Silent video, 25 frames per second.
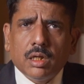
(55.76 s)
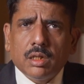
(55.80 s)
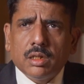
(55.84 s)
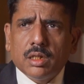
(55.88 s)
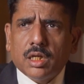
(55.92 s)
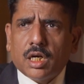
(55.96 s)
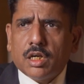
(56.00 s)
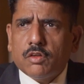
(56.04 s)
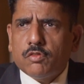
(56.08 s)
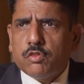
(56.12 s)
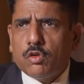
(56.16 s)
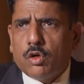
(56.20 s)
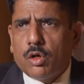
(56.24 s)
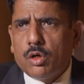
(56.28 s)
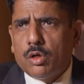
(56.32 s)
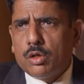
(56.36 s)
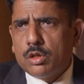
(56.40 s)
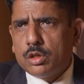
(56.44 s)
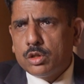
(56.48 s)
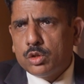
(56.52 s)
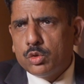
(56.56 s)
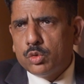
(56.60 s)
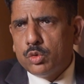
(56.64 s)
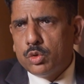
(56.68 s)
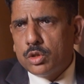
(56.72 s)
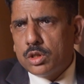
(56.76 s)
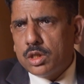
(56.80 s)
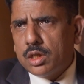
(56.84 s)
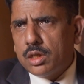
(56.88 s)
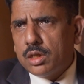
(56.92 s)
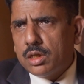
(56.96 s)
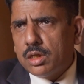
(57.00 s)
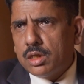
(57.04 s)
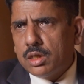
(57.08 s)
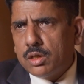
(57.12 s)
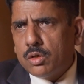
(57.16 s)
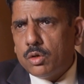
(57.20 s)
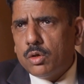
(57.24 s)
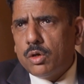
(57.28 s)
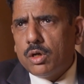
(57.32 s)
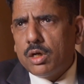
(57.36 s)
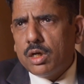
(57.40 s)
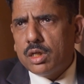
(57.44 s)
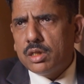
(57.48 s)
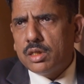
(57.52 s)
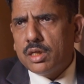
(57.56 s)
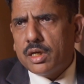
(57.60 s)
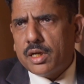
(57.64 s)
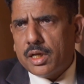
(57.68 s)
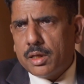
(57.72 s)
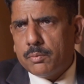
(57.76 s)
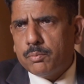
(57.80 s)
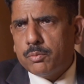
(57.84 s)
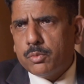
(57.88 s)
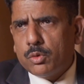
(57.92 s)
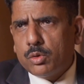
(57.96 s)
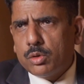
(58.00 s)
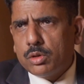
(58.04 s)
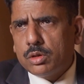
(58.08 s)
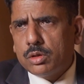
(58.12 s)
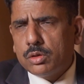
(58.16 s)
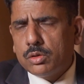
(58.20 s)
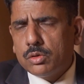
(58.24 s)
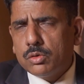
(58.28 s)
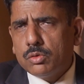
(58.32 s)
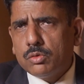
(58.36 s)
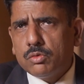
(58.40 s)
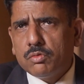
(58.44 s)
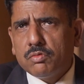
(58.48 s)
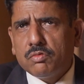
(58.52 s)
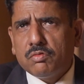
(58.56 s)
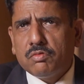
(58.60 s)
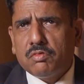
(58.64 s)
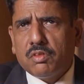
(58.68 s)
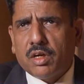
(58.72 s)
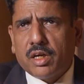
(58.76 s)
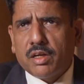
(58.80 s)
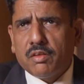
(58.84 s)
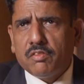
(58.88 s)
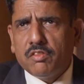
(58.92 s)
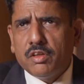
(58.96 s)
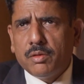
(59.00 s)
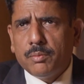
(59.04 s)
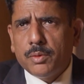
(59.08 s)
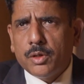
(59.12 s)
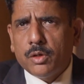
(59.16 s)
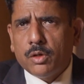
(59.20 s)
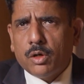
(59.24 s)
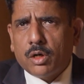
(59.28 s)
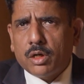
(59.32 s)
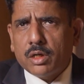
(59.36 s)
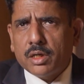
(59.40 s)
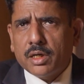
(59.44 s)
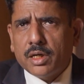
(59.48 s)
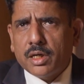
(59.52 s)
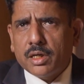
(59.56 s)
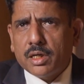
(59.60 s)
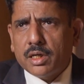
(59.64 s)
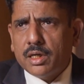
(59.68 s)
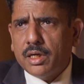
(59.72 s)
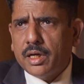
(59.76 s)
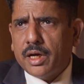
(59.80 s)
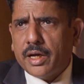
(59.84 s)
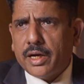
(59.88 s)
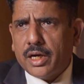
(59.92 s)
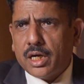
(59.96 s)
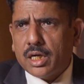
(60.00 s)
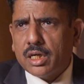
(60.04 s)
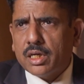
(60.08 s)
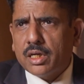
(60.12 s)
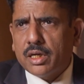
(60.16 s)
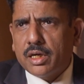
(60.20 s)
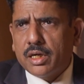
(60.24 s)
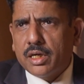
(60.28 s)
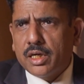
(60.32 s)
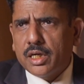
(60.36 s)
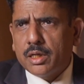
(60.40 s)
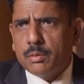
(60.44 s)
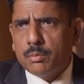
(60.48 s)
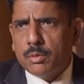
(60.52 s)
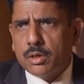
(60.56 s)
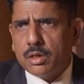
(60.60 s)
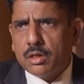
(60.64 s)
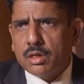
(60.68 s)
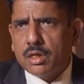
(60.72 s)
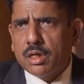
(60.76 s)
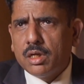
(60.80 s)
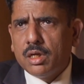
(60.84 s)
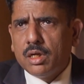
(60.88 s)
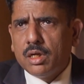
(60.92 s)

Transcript: and that followed suit in all other airports. So while we may not get a direct credit, but